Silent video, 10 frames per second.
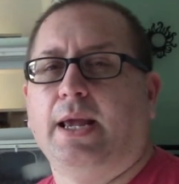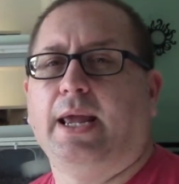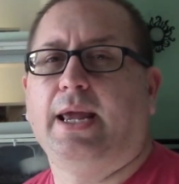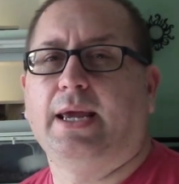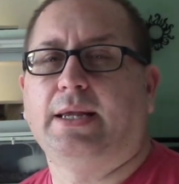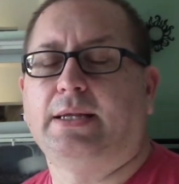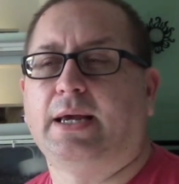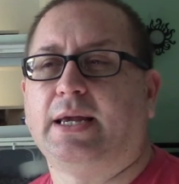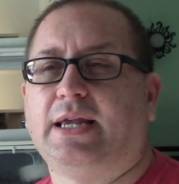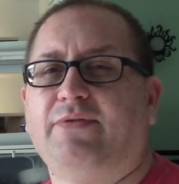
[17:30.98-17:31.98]
and
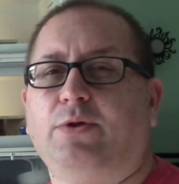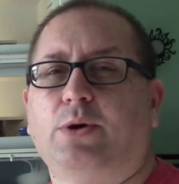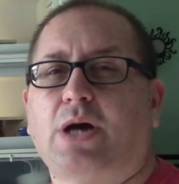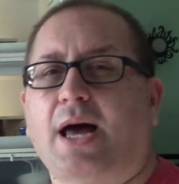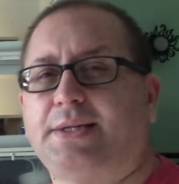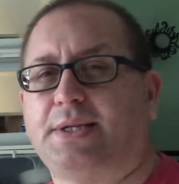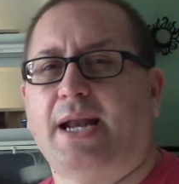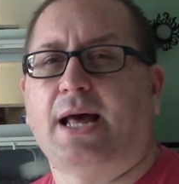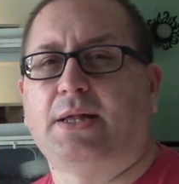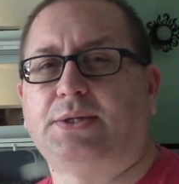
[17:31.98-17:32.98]
give you a cost
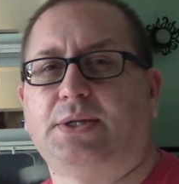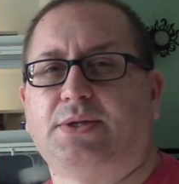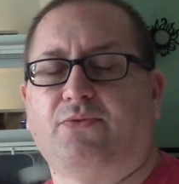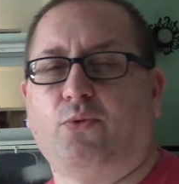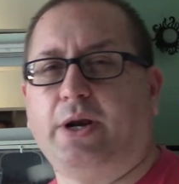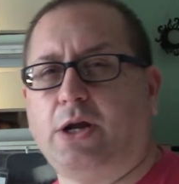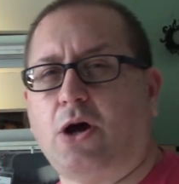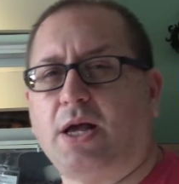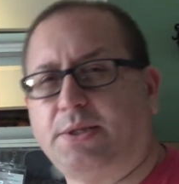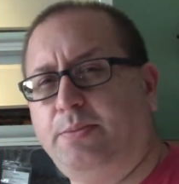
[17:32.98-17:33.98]
analysis of what it
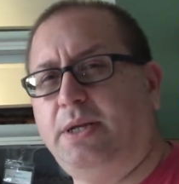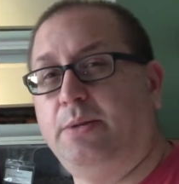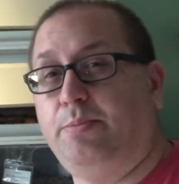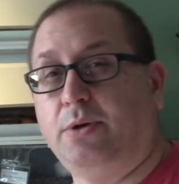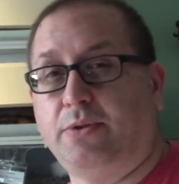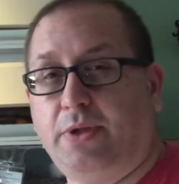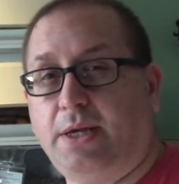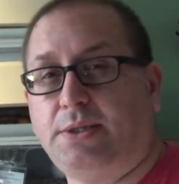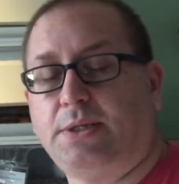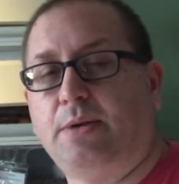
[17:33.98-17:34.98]
cost me to build
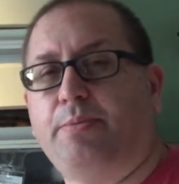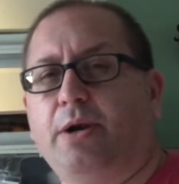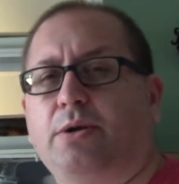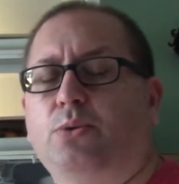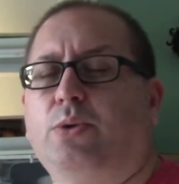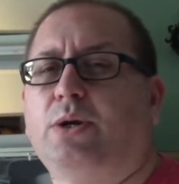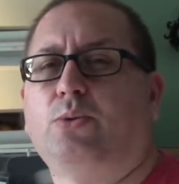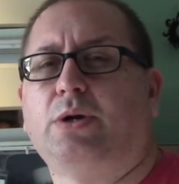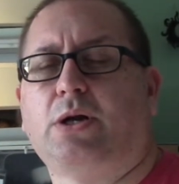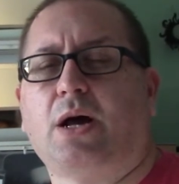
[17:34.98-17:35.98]
this compared to what it
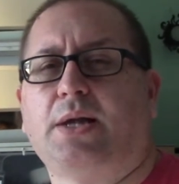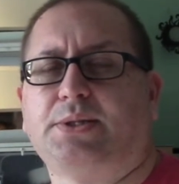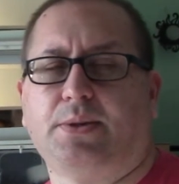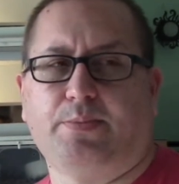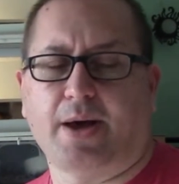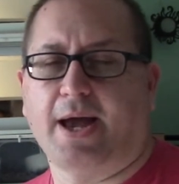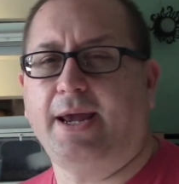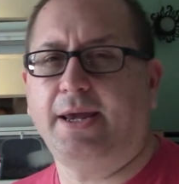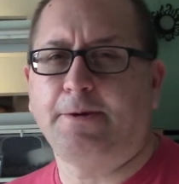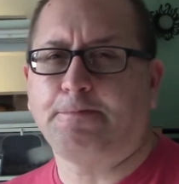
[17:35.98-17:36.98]
would have cost to
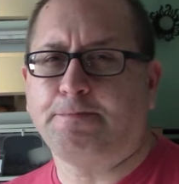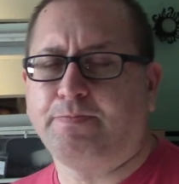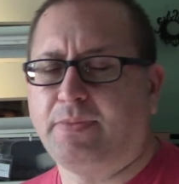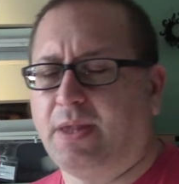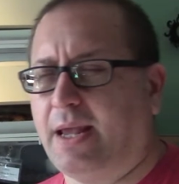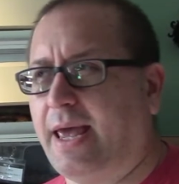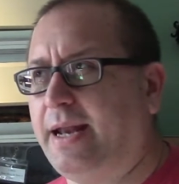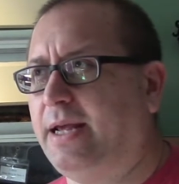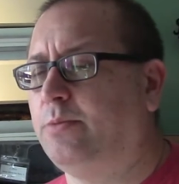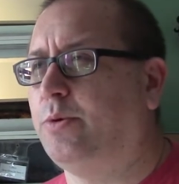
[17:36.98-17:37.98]
buy at
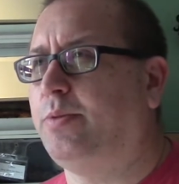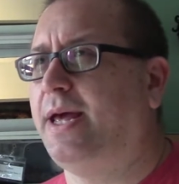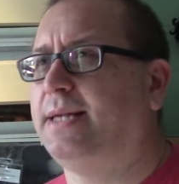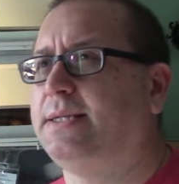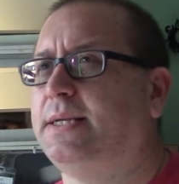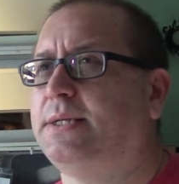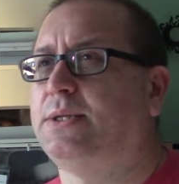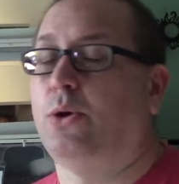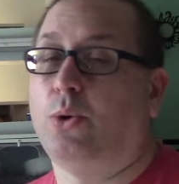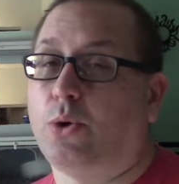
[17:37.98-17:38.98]
Animal
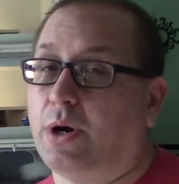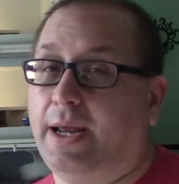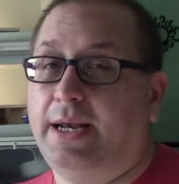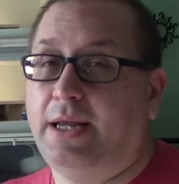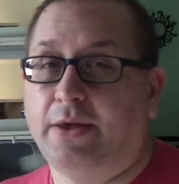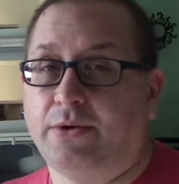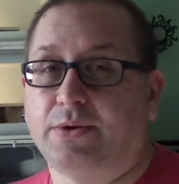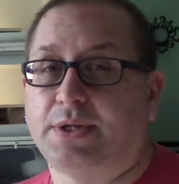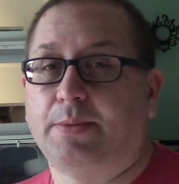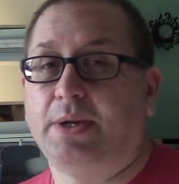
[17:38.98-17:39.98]
Plastics or any
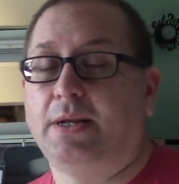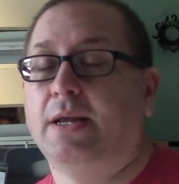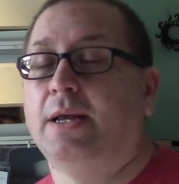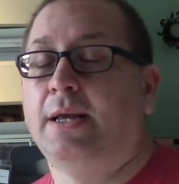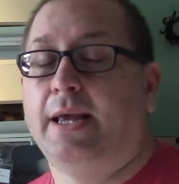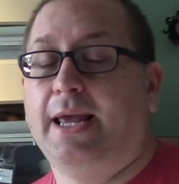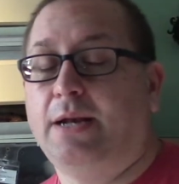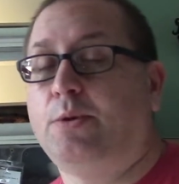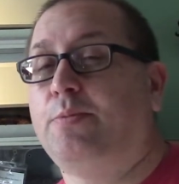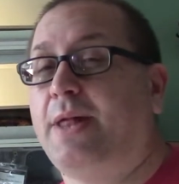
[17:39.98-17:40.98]
others. I mean,
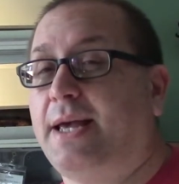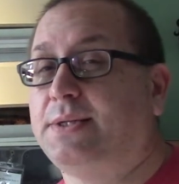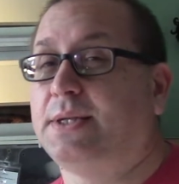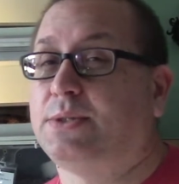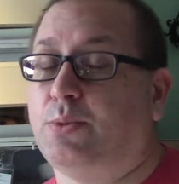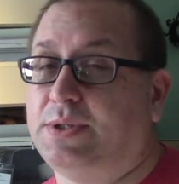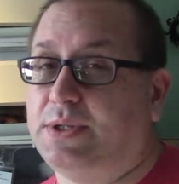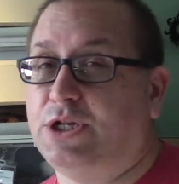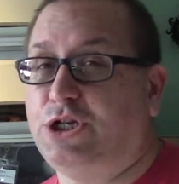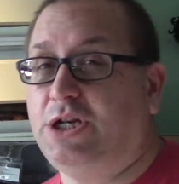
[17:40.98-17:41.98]
Animal Plastics was
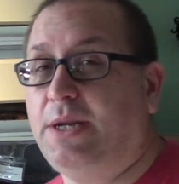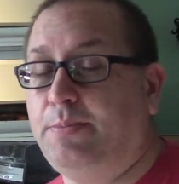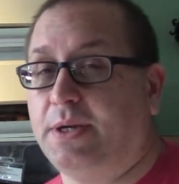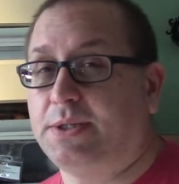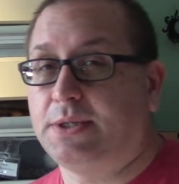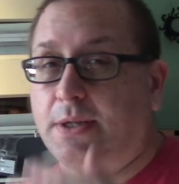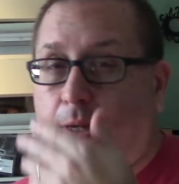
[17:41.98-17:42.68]
the cheapest.